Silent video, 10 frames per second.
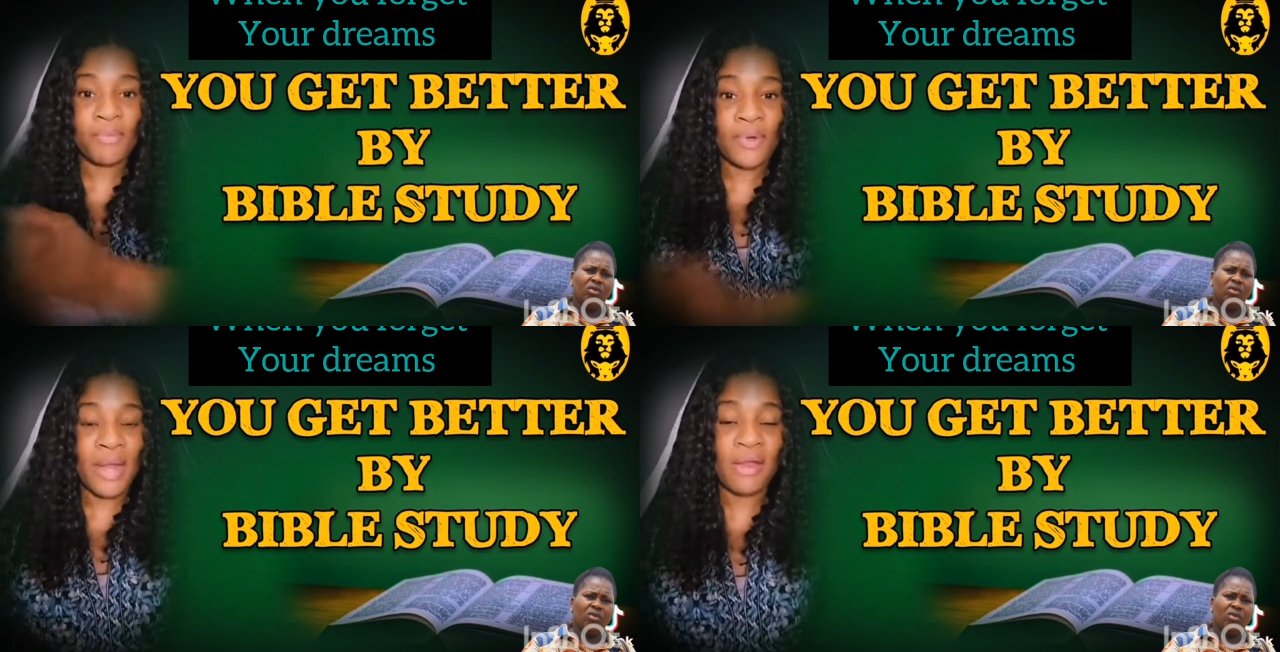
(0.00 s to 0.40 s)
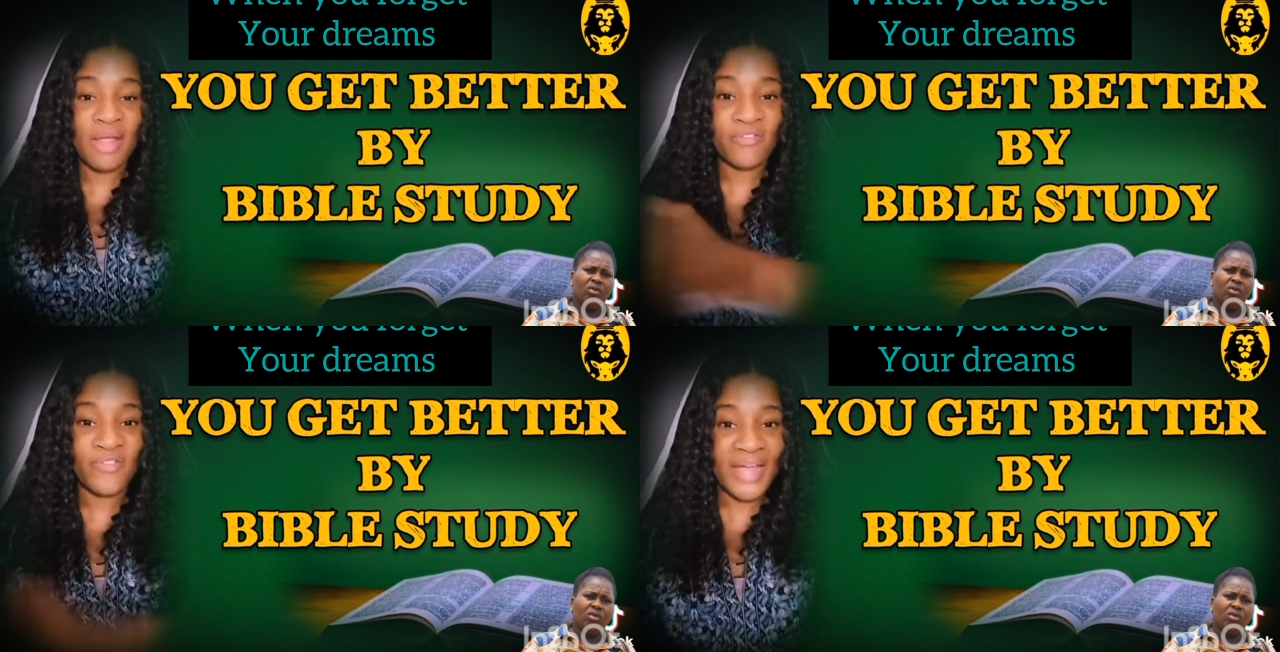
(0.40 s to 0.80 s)
Speaker 1: prayer,
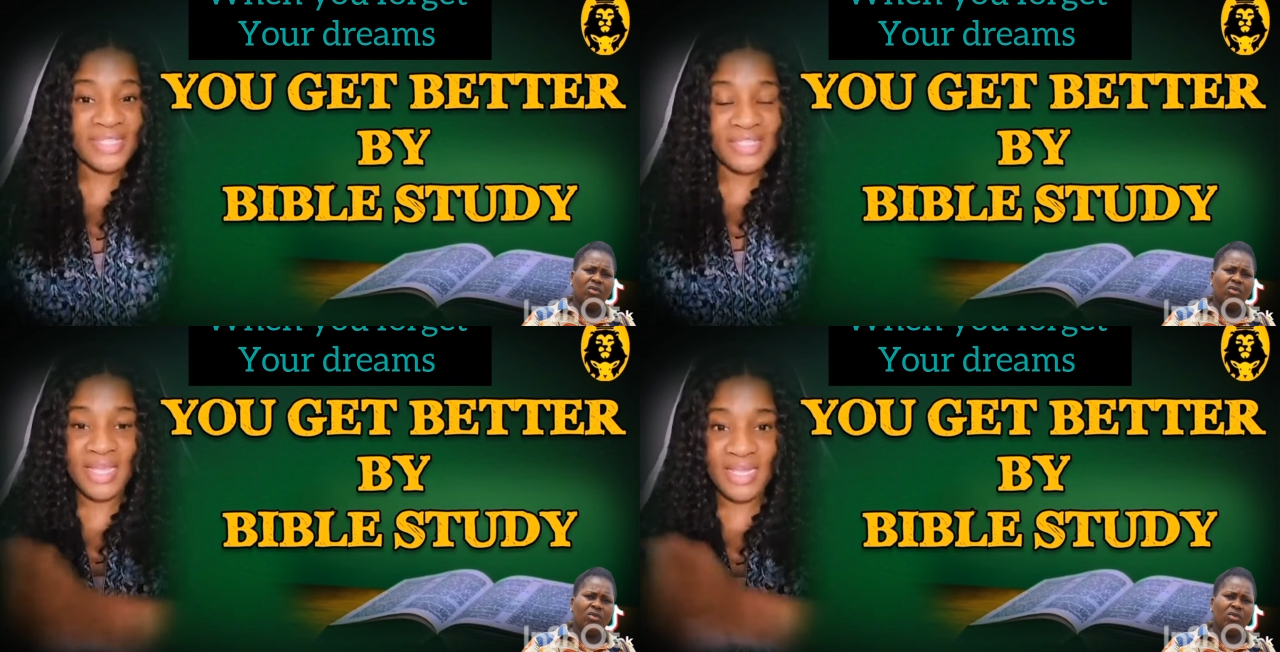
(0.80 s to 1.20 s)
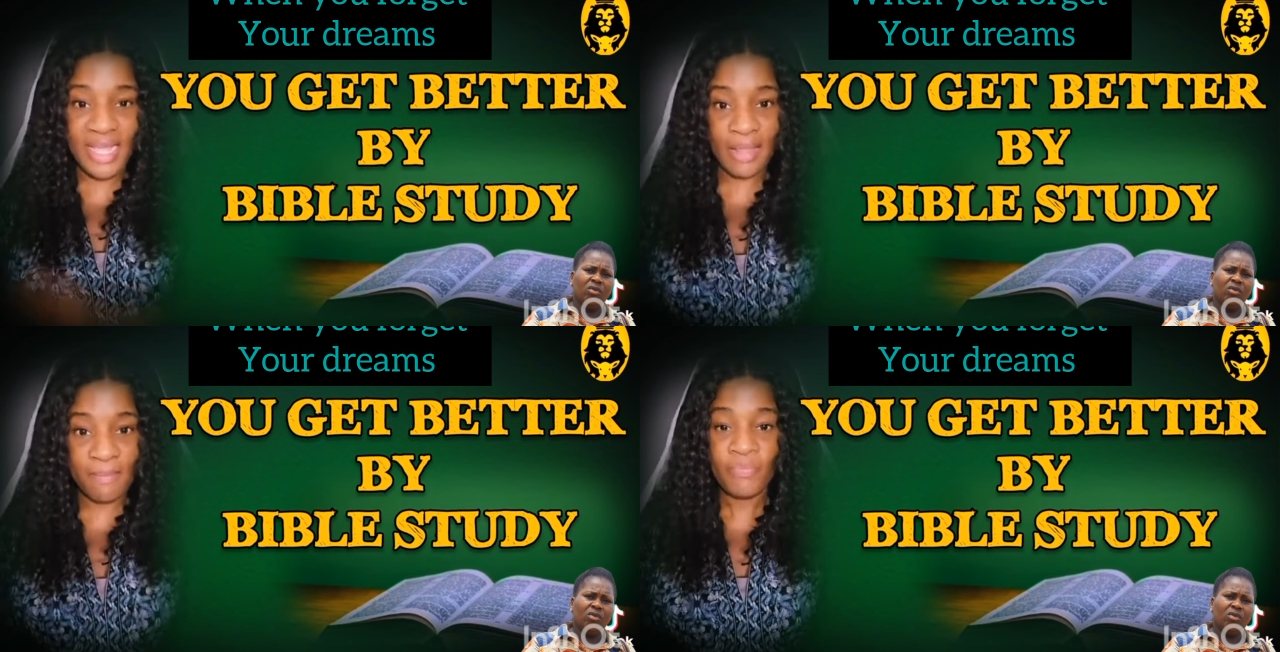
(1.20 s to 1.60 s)
and fasting
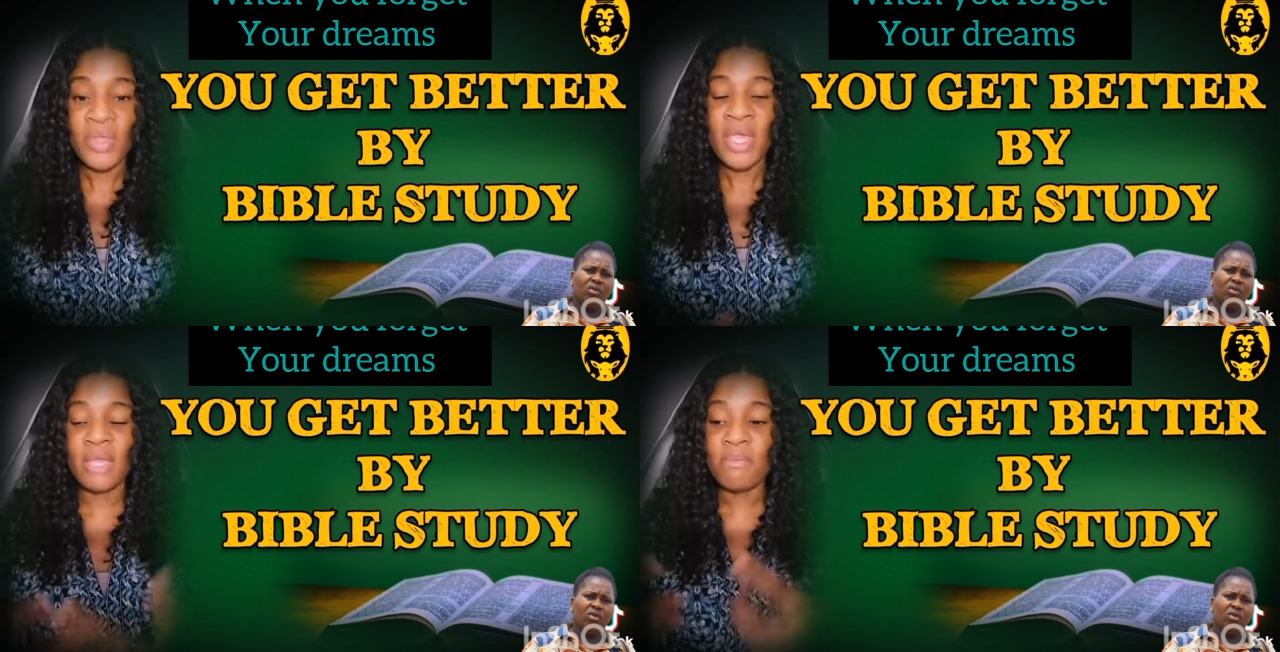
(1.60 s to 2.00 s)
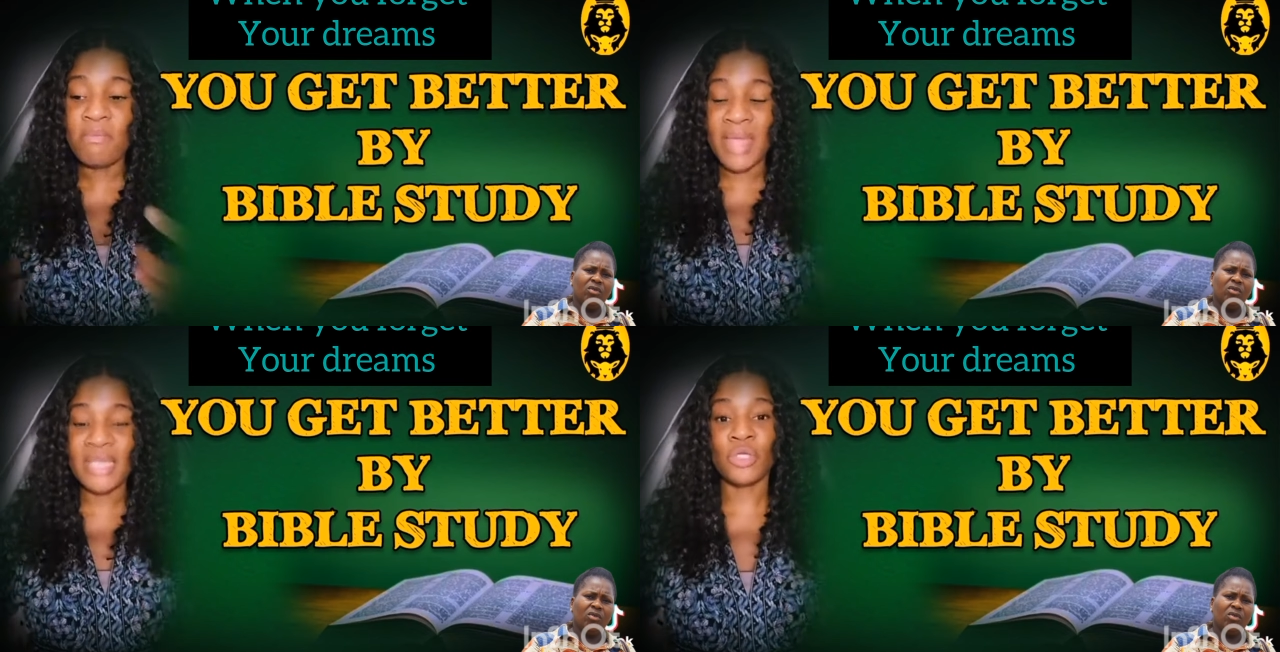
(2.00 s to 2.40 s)
game, it
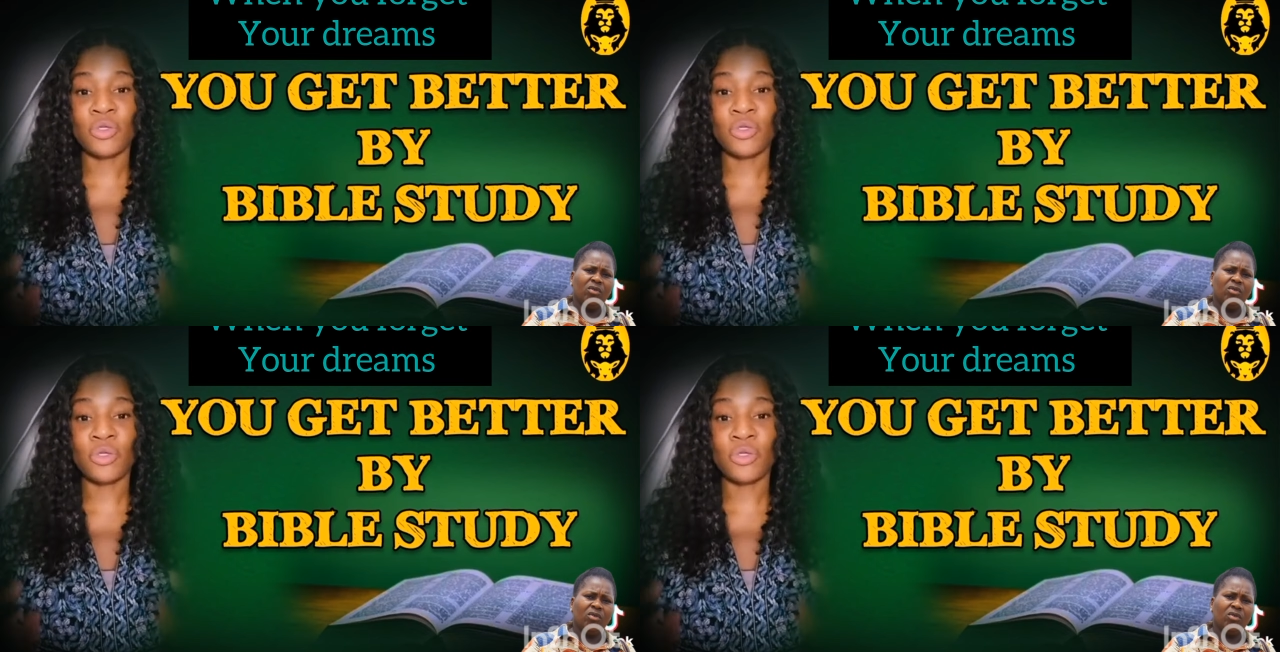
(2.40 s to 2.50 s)
makes